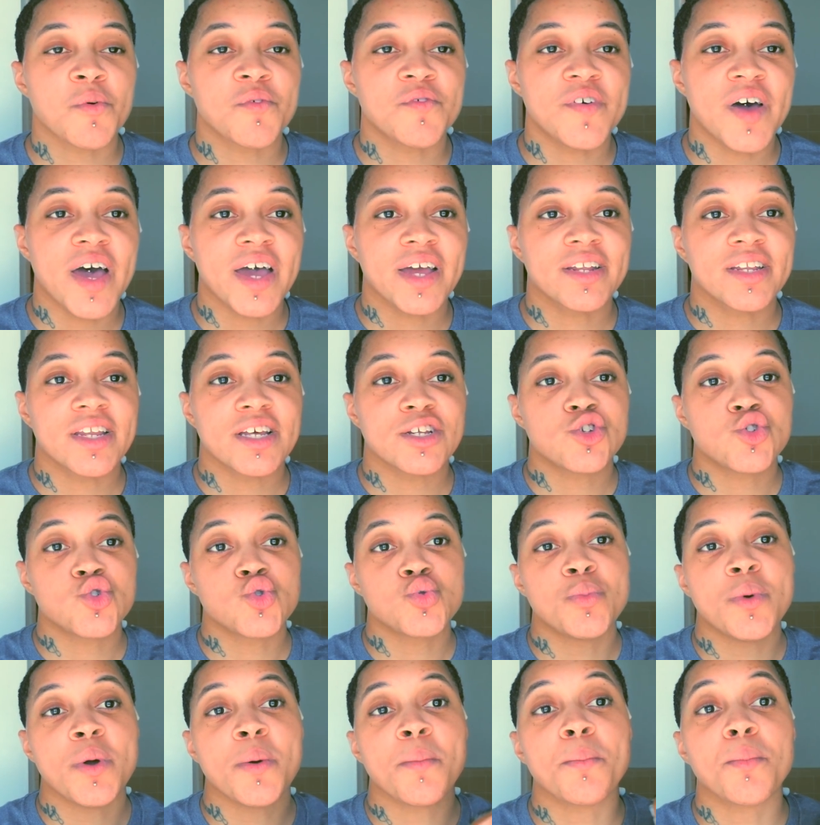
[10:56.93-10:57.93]
fact that
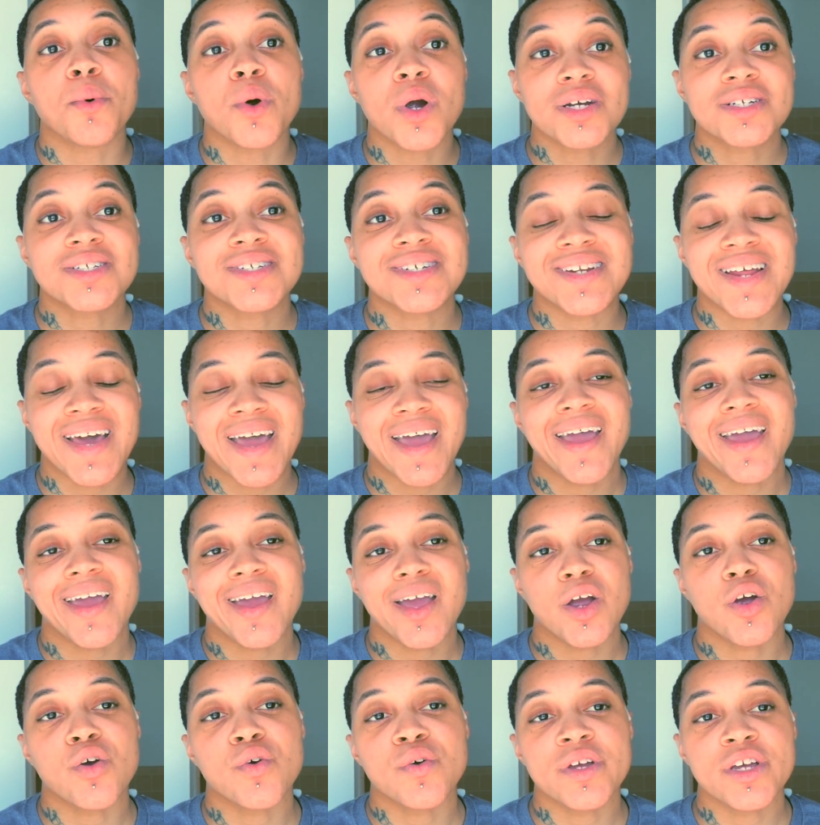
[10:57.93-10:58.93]
you've been brushing that
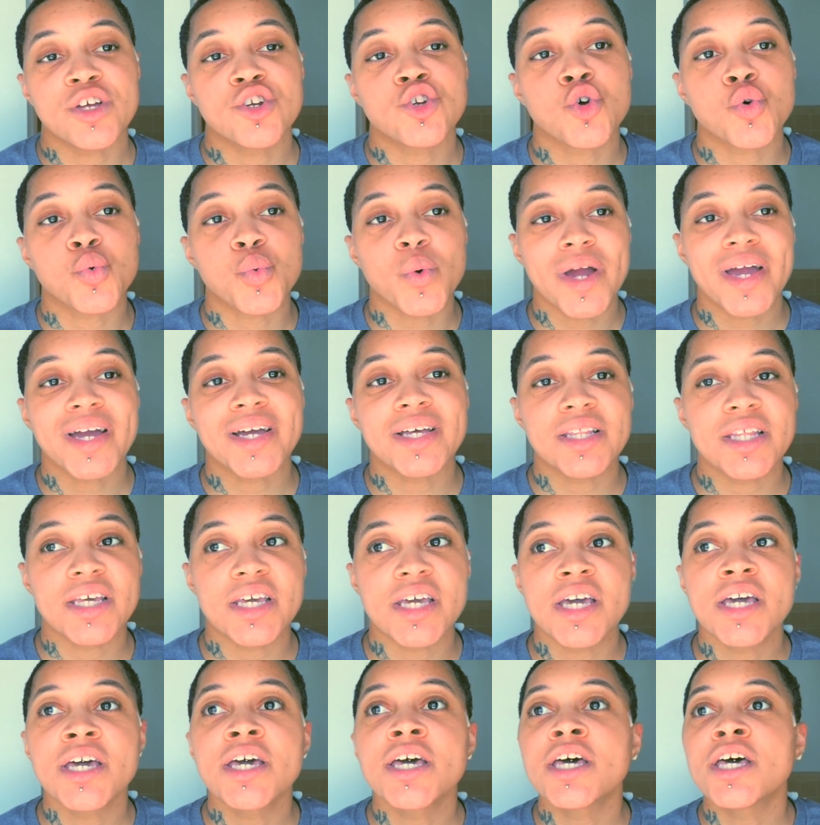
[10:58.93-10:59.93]
area
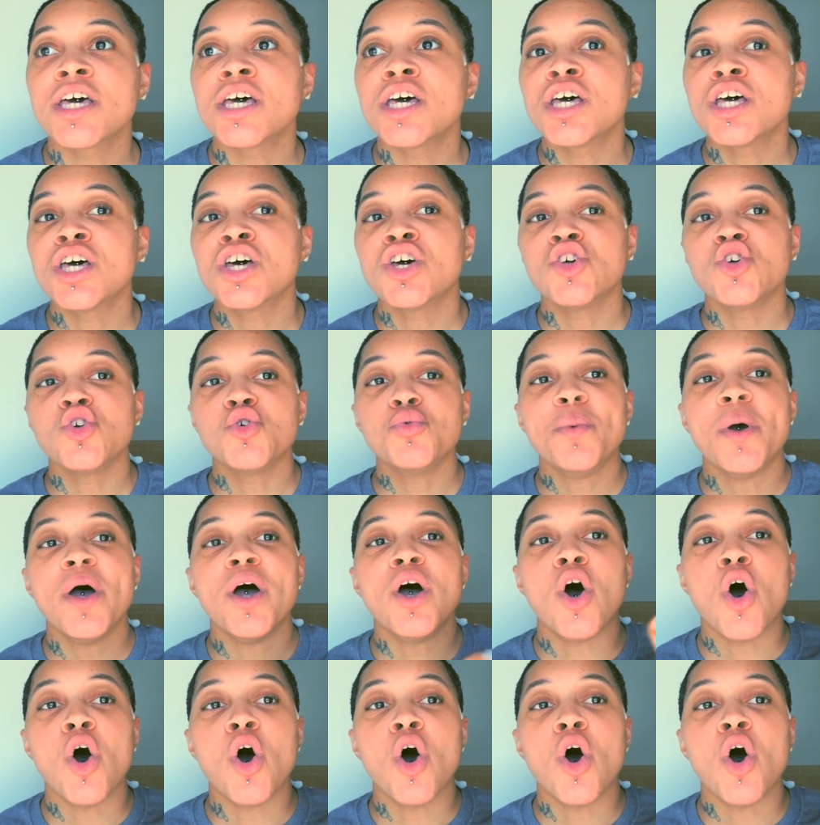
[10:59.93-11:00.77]
directly. You've been